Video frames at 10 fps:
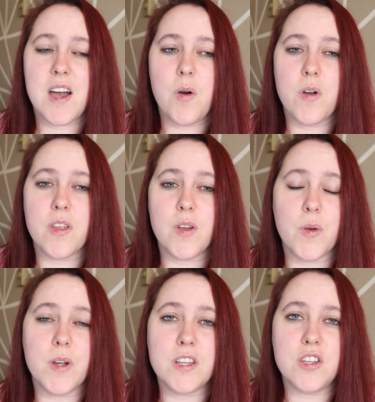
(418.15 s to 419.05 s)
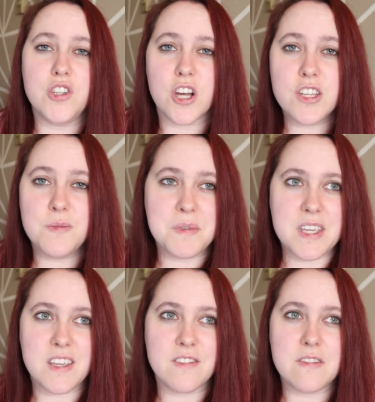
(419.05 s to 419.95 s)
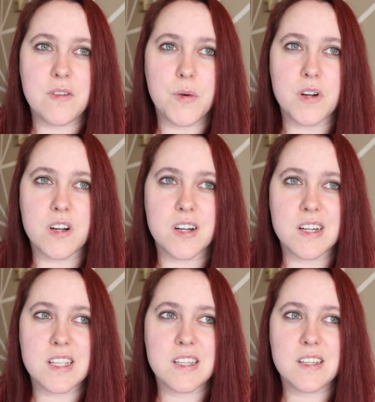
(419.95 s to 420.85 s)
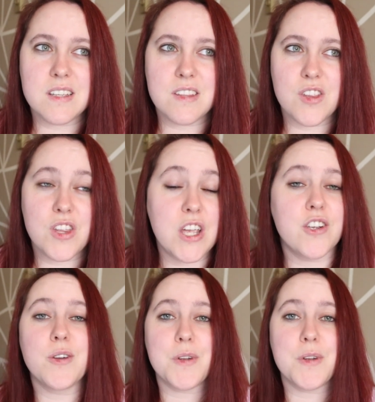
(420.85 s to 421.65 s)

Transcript: or they're going to judge me for sharing